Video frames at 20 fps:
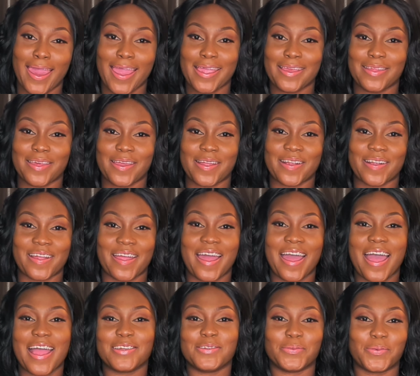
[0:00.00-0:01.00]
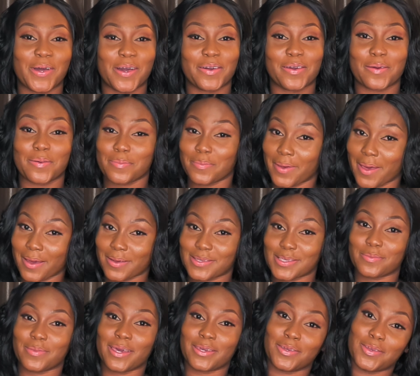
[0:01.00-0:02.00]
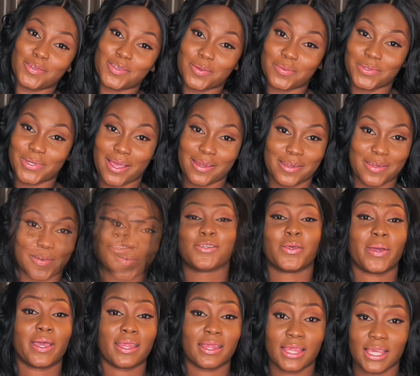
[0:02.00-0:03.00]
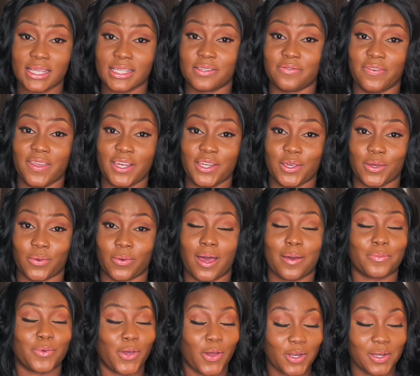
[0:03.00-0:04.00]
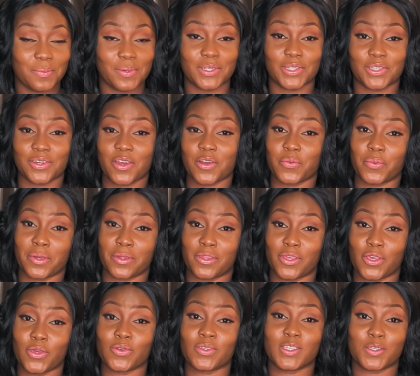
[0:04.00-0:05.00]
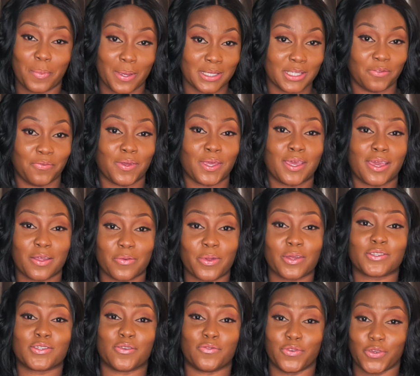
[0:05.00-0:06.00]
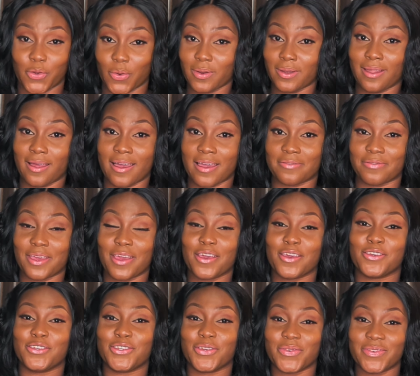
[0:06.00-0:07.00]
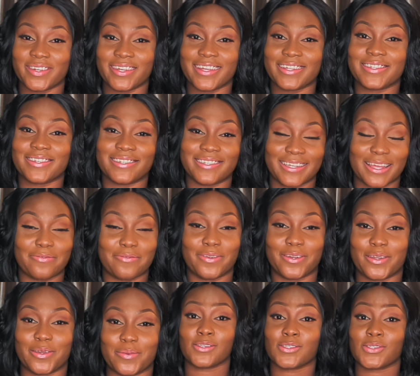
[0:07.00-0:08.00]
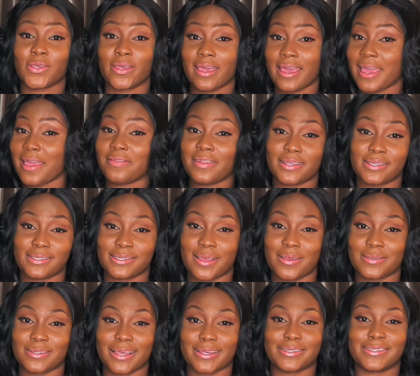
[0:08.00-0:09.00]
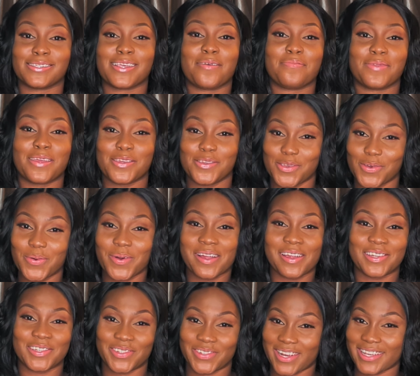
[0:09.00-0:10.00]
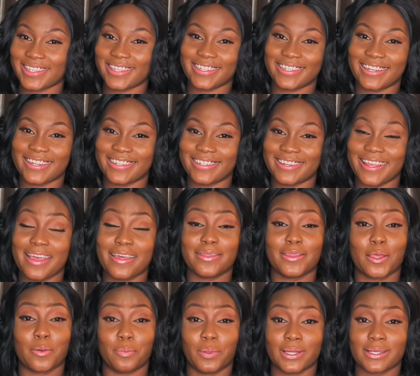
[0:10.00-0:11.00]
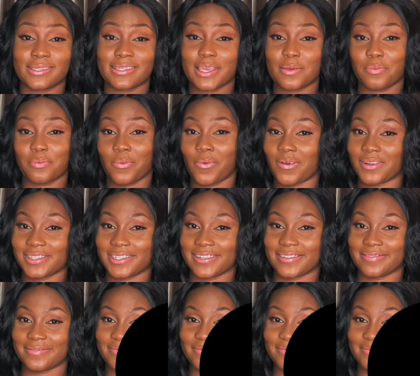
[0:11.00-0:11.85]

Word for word: Hey there and welcome back to my YouTube channel. So in this video, I'm gonna be sharing with you specific areas of your life you need to develop. So if this sounds like something you are interested in, then please keep watching.